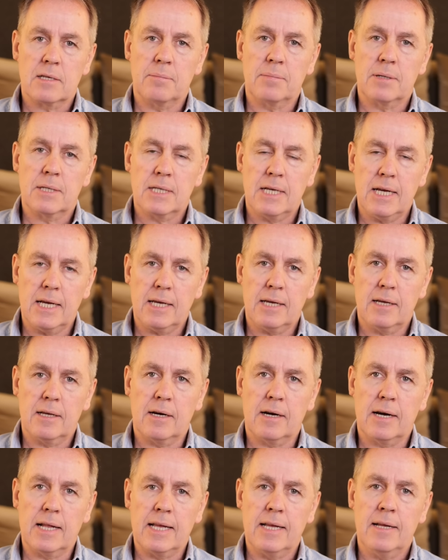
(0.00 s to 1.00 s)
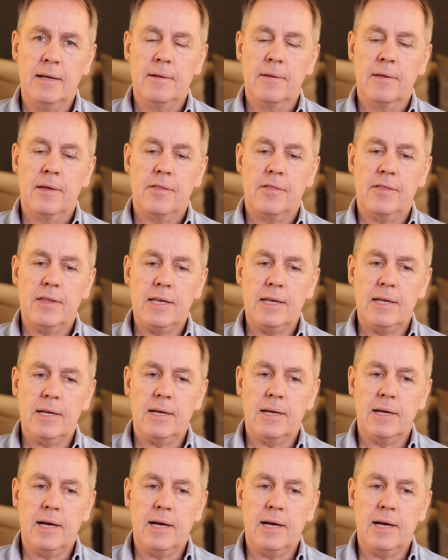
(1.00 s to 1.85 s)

and particularly the